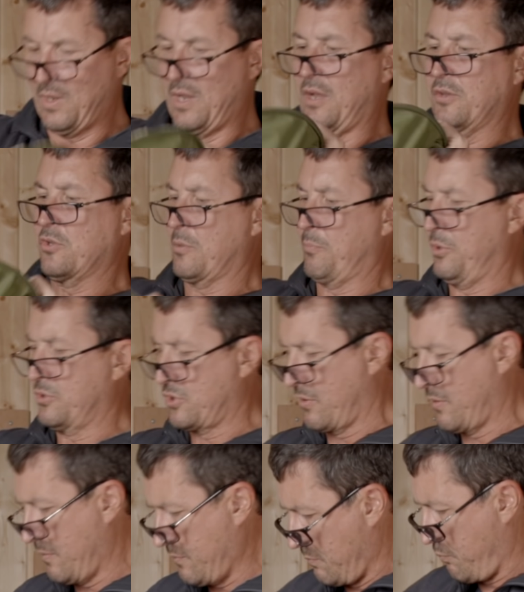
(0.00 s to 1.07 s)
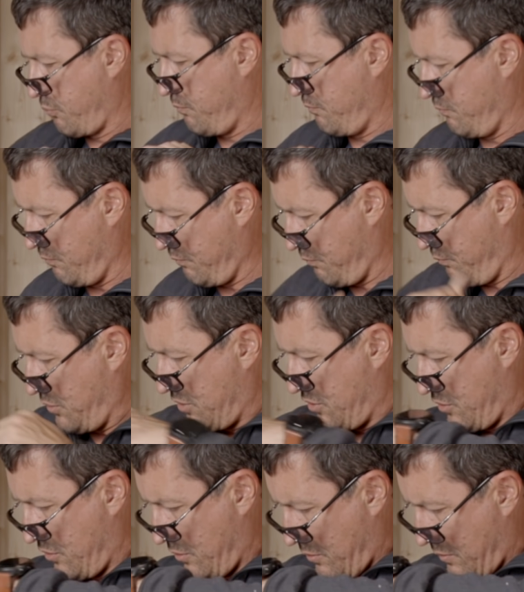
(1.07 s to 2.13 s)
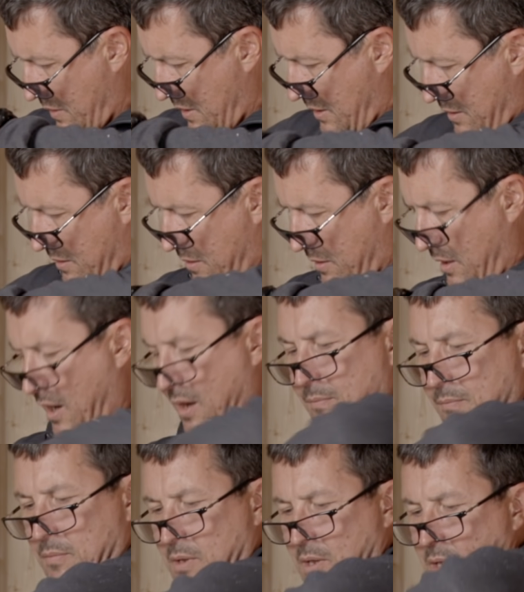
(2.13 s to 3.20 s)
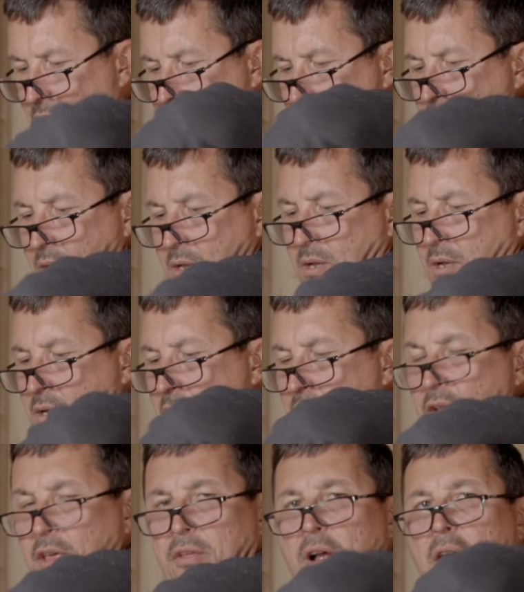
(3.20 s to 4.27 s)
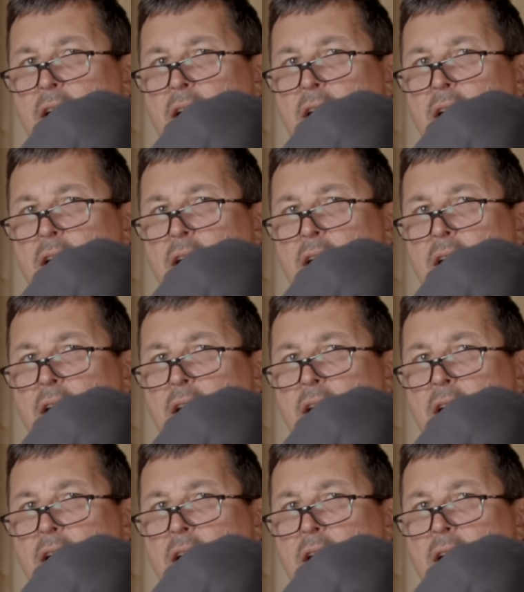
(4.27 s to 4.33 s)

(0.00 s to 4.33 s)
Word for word: Uh, you could put your, put your Got another